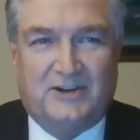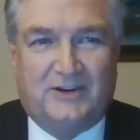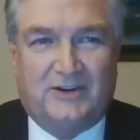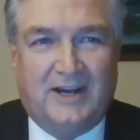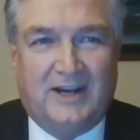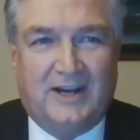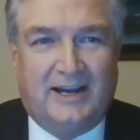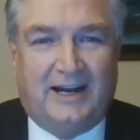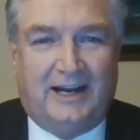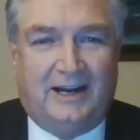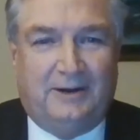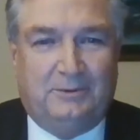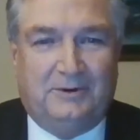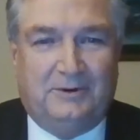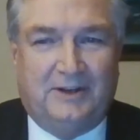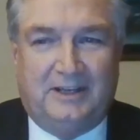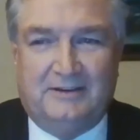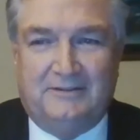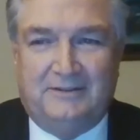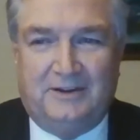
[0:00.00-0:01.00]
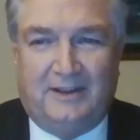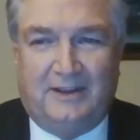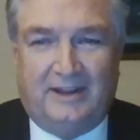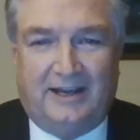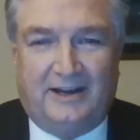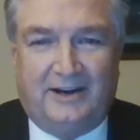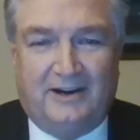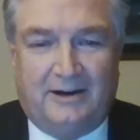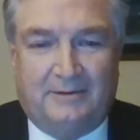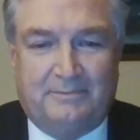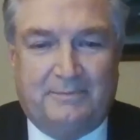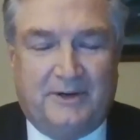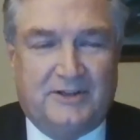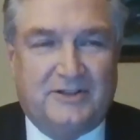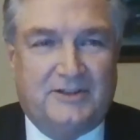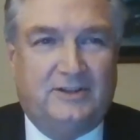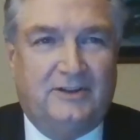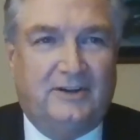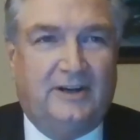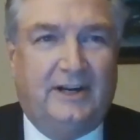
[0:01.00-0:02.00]
So I will give you that
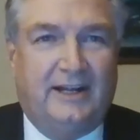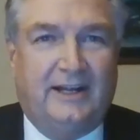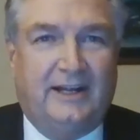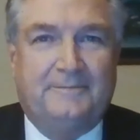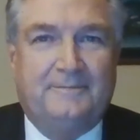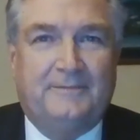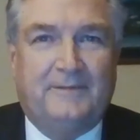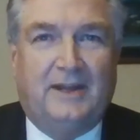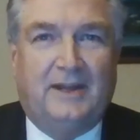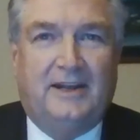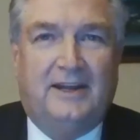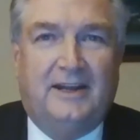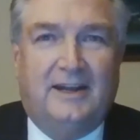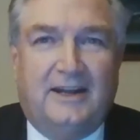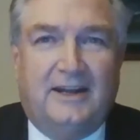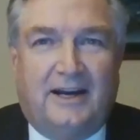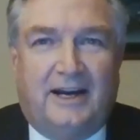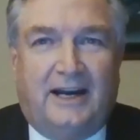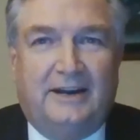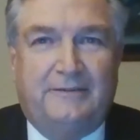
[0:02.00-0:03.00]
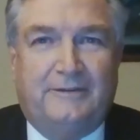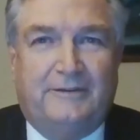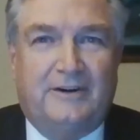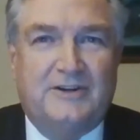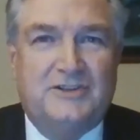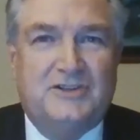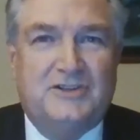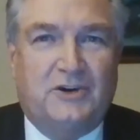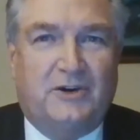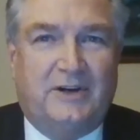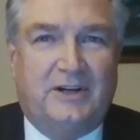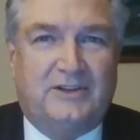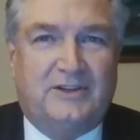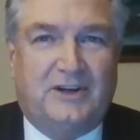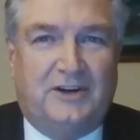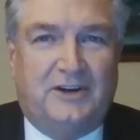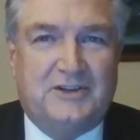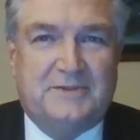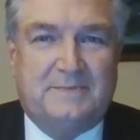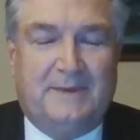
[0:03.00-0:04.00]
opportunity. I first joined
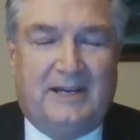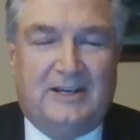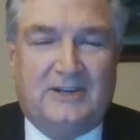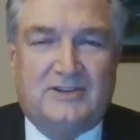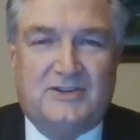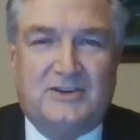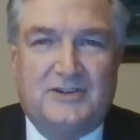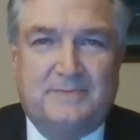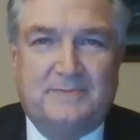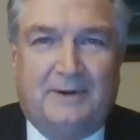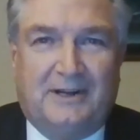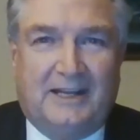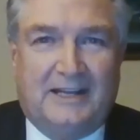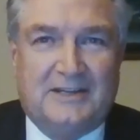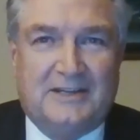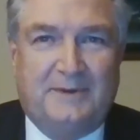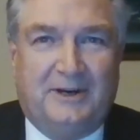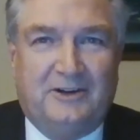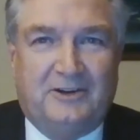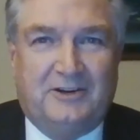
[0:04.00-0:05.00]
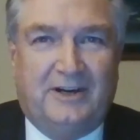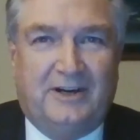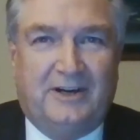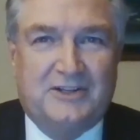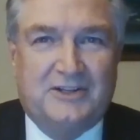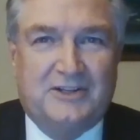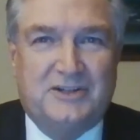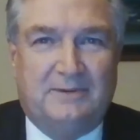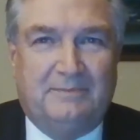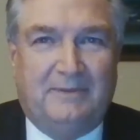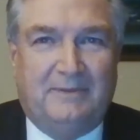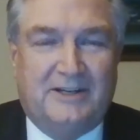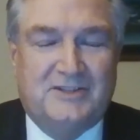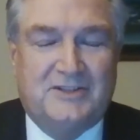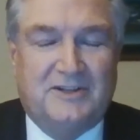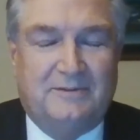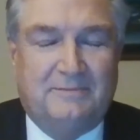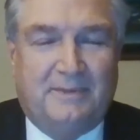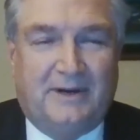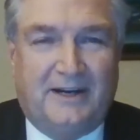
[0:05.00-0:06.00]
Toastmasters, as my introduction
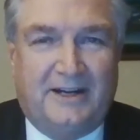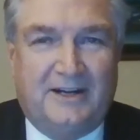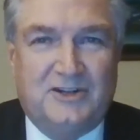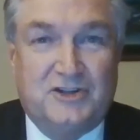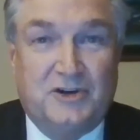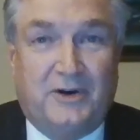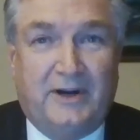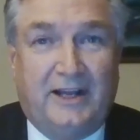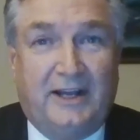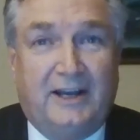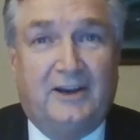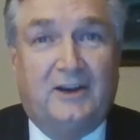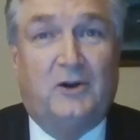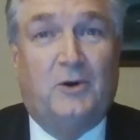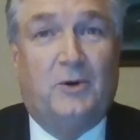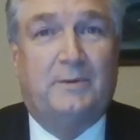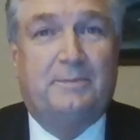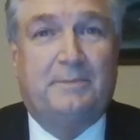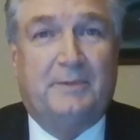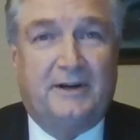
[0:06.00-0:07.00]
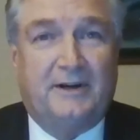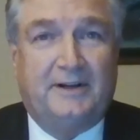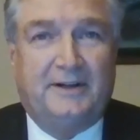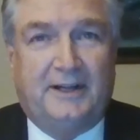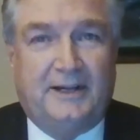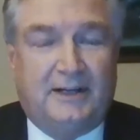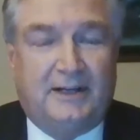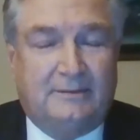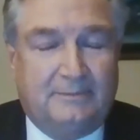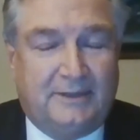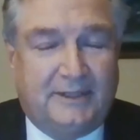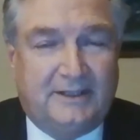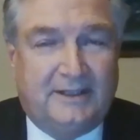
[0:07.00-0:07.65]
mentioned, by joining a corporate club.